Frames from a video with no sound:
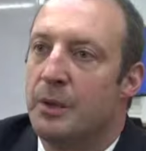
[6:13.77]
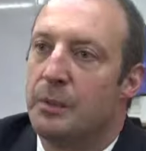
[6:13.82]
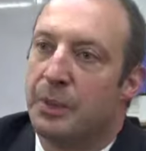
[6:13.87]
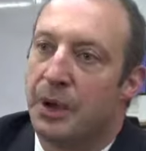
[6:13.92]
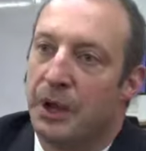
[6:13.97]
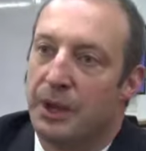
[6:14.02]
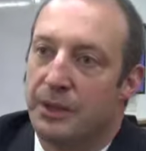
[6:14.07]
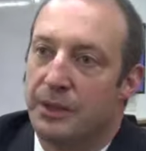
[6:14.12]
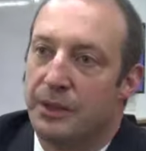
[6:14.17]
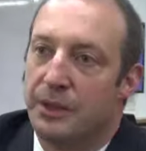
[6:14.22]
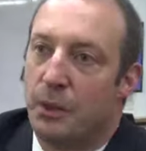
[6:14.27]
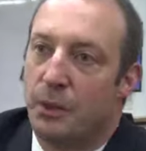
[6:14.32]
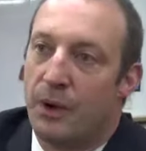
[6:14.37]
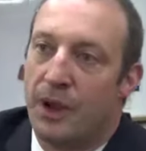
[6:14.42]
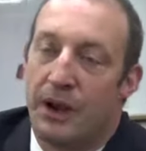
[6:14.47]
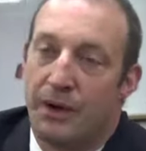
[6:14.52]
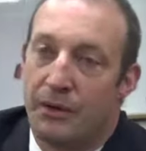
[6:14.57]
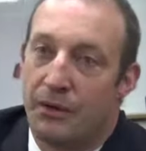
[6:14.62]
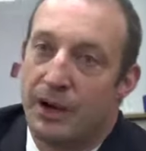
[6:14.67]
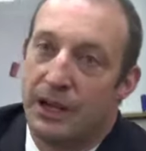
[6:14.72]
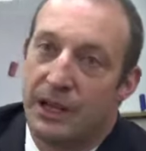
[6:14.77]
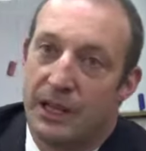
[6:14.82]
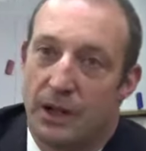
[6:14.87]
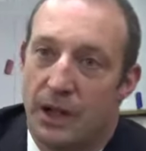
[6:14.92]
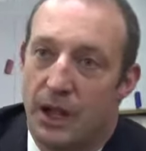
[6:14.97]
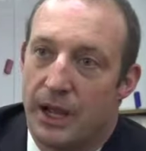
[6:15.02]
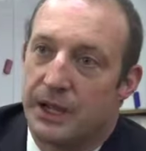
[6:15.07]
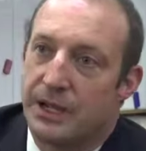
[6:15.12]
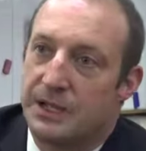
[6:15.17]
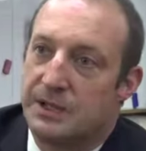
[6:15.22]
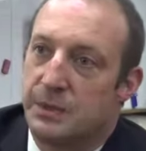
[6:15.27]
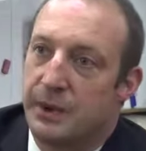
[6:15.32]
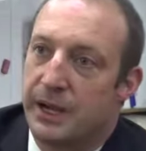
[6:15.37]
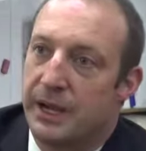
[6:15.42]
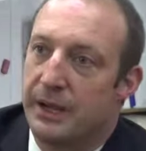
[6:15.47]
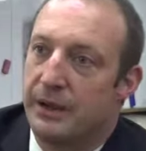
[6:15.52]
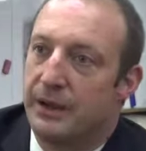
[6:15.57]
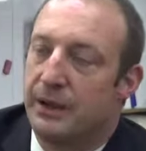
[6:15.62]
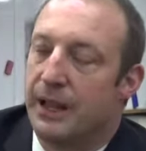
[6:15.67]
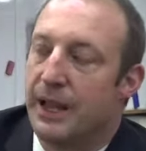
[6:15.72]
But the one I really like is
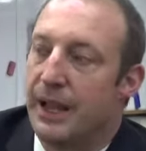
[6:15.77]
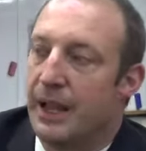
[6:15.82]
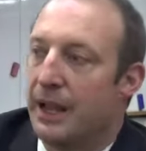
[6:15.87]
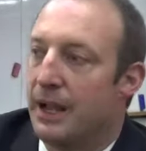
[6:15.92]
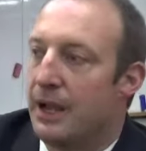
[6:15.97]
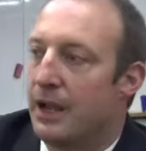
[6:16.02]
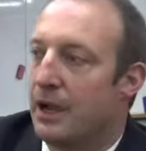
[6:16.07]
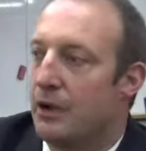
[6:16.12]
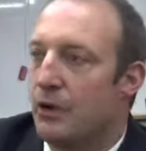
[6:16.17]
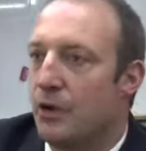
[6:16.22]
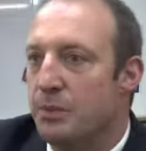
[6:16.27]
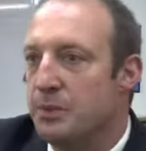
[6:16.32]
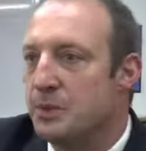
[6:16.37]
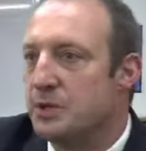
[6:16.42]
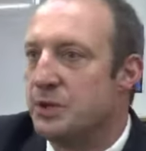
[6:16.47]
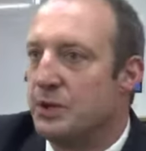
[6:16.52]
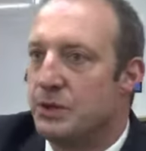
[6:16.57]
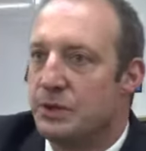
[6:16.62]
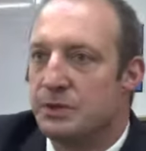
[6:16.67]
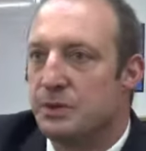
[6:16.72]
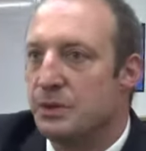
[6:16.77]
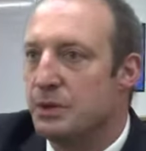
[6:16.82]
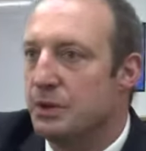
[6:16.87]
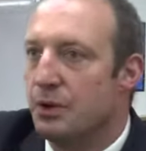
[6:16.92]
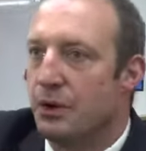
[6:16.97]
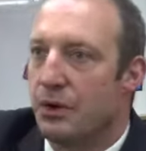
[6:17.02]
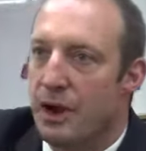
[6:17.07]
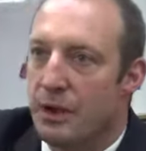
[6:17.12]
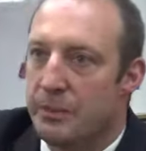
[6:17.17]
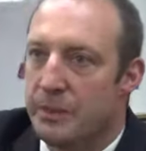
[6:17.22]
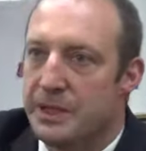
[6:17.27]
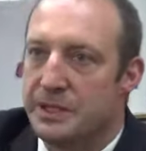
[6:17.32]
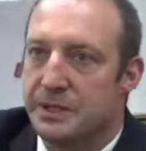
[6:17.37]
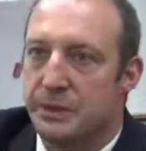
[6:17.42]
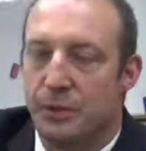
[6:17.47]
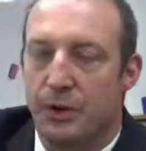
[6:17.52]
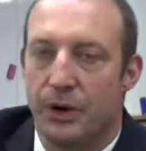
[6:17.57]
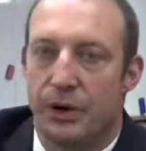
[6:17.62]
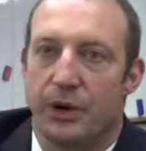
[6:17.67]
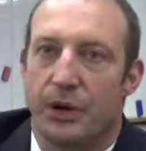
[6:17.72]
when a group of students will do a great piece
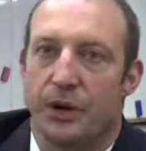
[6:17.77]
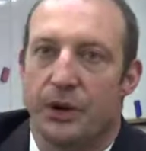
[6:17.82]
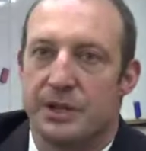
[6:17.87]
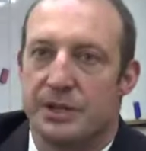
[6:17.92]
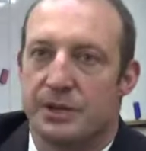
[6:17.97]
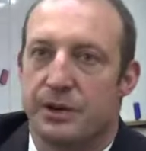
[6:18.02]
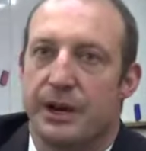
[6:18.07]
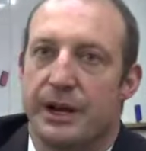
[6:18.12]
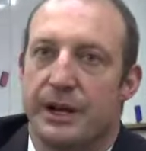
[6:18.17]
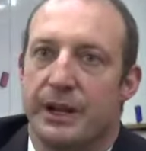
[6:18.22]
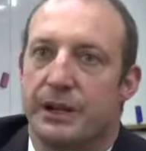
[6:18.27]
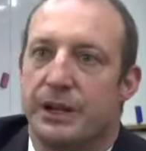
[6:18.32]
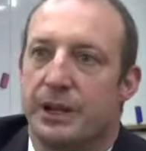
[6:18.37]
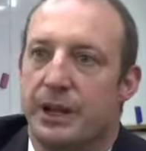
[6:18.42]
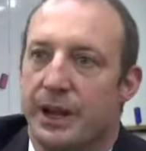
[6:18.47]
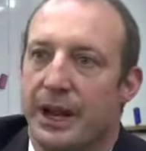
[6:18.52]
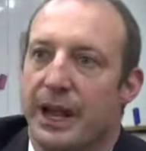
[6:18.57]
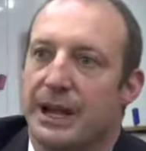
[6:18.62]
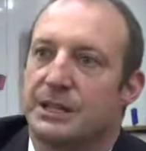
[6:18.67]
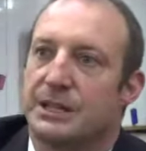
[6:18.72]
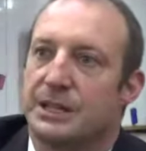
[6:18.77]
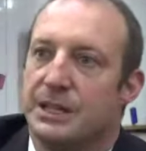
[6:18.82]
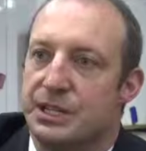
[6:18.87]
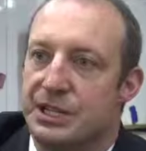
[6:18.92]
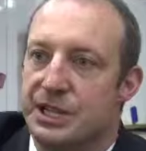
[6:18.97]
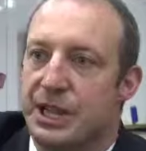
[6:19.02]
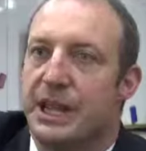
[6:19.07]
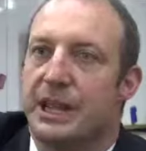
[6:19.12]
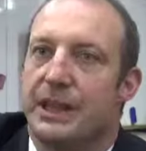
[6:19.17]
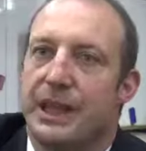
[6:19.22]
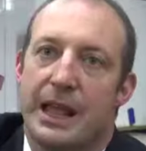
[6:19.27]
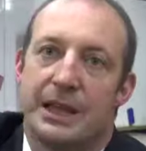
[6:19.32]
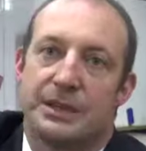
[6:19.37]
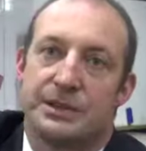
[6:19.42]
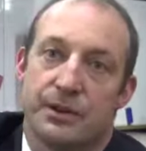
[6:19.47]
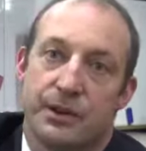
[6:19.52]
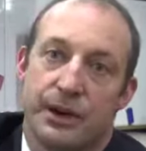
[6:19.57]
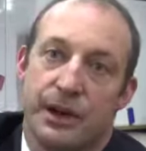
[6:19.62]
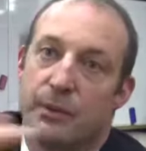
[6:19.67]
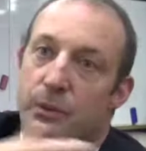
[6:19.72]
of work on a screen and you can actually share that
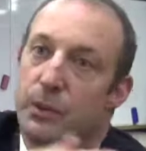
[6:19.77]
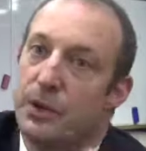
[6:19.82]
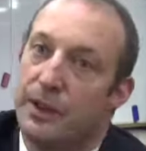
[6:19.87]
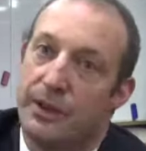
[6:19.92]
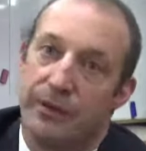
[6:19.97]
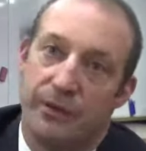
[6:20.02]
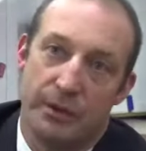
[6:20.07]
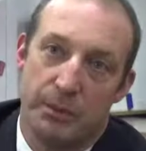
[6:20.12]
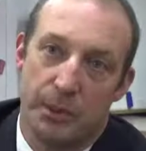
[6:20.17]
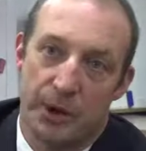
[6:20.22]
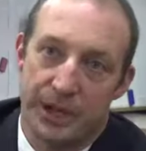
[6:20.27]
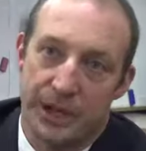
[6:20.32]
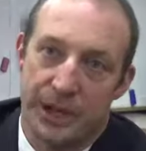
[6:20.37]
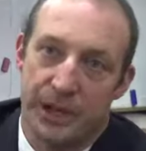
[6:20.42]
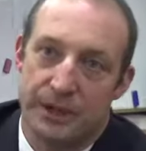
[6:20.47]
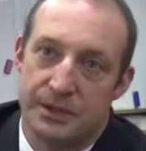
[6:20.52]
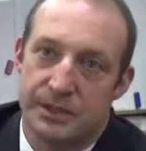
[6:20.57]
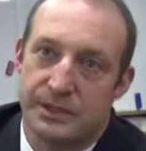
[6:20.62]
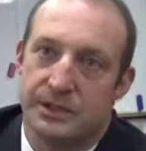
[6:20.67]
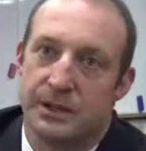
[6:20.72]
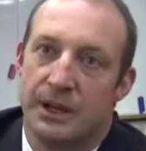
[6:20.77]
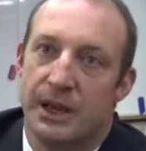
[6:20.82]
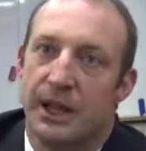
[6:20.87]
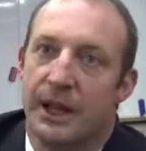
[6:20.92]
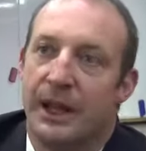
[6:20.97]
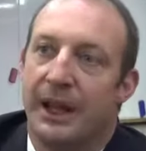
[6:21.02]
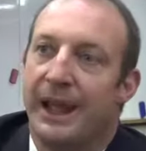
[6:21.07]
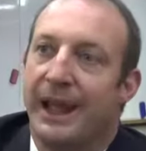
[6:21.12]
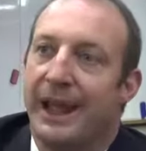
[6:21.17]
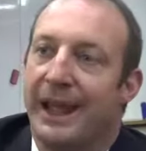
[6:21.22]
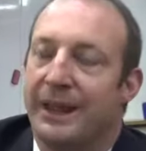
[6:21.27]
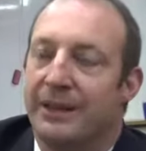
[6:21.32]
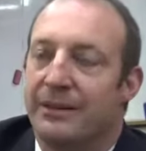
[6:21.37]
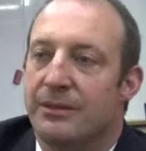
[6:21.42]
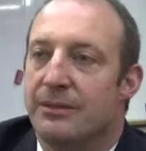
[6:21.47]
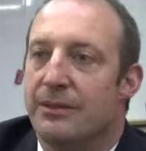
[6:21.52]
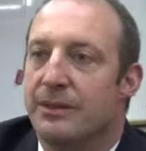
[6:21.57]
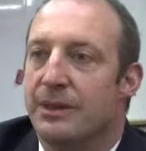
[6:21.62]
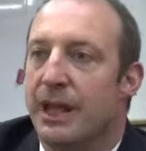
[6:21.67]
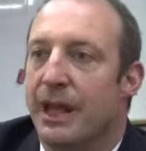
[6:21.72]
screen with everybody else.
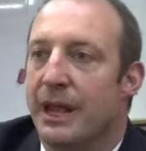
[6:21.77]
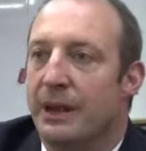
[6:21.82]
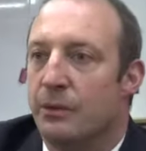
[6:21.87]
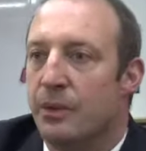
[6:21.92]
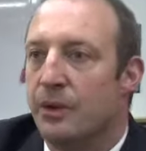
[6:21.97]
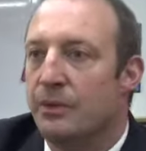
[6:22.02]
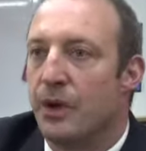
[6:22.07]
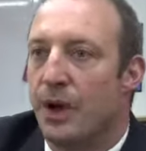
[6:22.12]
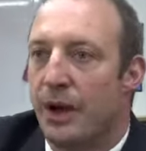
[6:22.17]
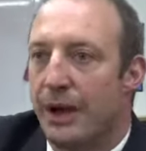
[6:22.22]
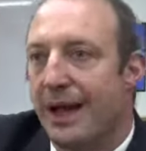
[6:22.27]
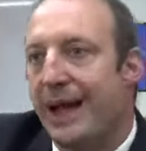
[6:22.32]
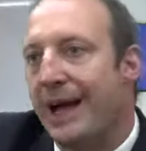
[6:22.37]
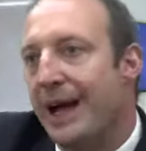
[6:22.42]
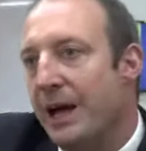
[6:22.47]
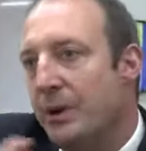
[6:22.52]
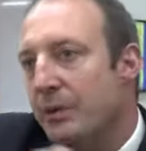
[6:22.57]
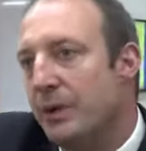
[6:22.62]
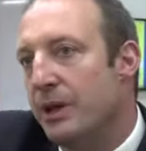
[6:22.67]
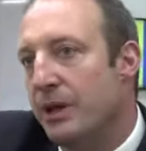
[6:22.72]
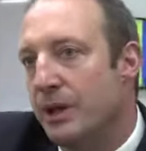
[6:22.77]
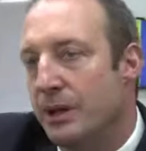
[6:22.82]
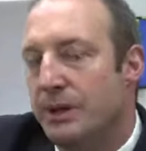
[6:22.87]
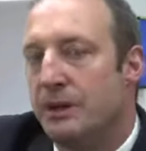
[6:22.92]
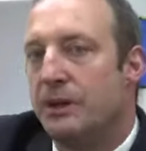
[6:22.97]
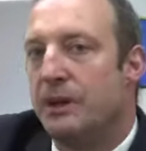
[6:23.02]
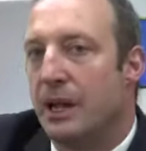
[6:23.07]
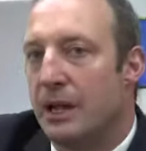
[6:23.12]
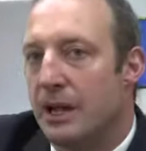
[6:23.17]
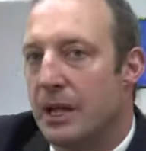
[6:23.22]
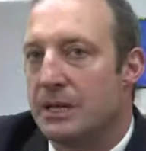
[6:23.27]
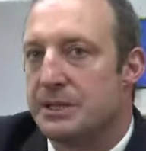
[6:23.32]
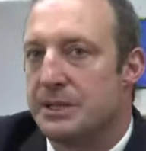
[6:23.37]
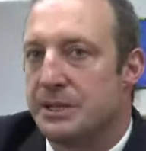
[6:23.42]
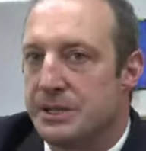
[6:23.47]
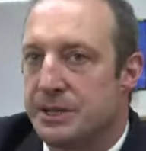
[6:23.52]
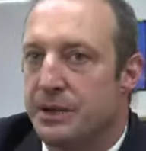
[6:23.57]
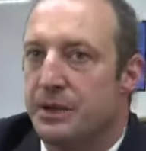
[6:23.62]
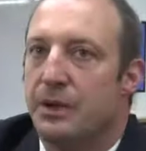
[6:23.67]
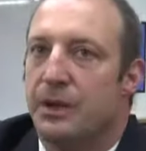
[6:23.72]
And we've got hardware that allows
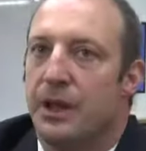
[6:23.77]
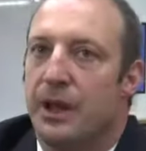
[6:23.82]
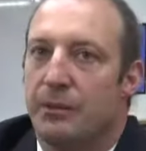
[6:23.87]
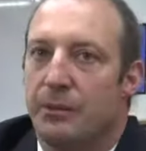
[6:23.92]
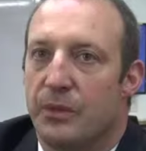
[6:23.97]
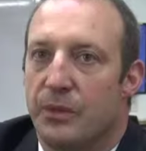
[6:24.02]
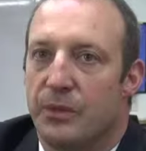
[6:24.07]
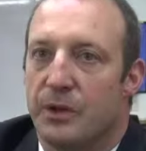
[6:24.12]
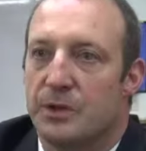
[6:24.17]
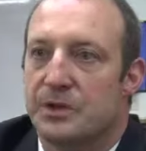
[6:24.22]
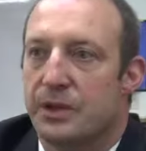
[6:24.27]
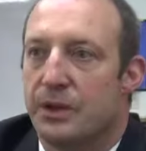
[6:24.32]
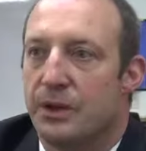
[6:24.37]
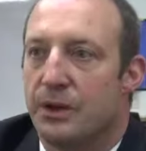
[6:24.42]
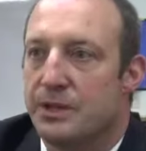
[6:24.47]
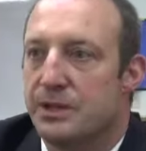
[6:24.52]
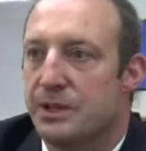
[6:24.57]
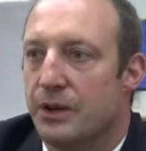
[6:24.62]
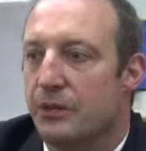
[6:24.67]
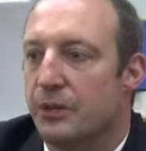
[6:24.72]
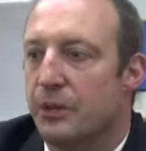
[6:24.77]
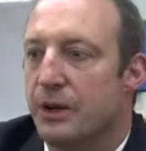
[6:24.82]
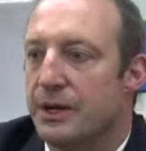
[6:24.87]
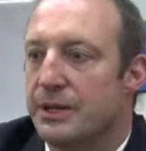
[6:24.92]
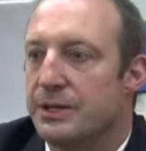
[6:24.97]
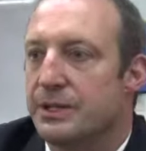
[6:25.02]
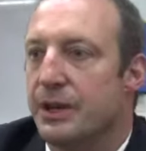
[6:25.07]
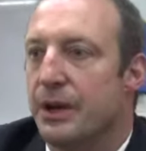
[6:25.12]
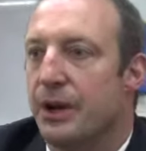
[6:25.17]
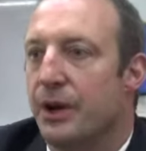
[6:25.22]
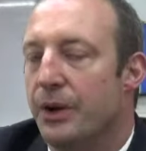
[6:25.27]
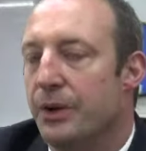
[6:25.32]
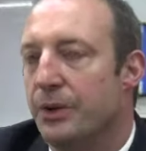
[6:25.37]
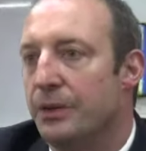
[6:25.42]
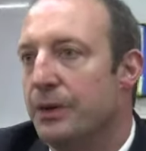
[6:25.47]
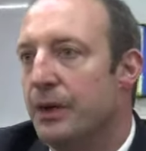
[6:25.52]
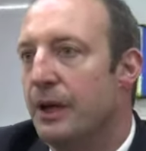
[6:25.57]
us to do that, and we've also got software. So